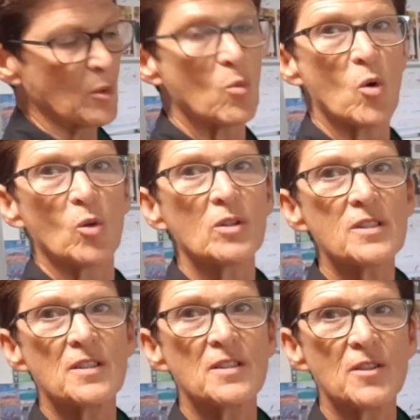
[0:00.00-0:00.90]
walled,
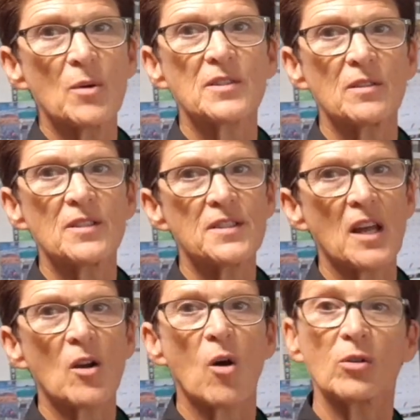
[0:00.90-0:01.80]
so it's going to
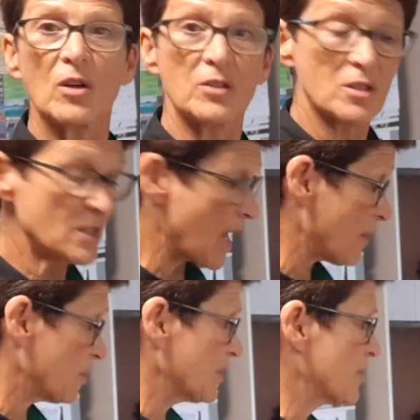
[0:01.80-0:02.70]
stay colder on your
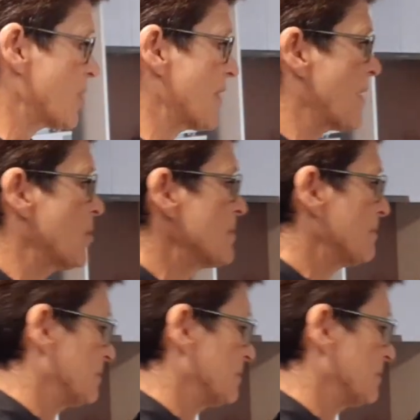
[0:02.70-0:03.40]
table as well, that one.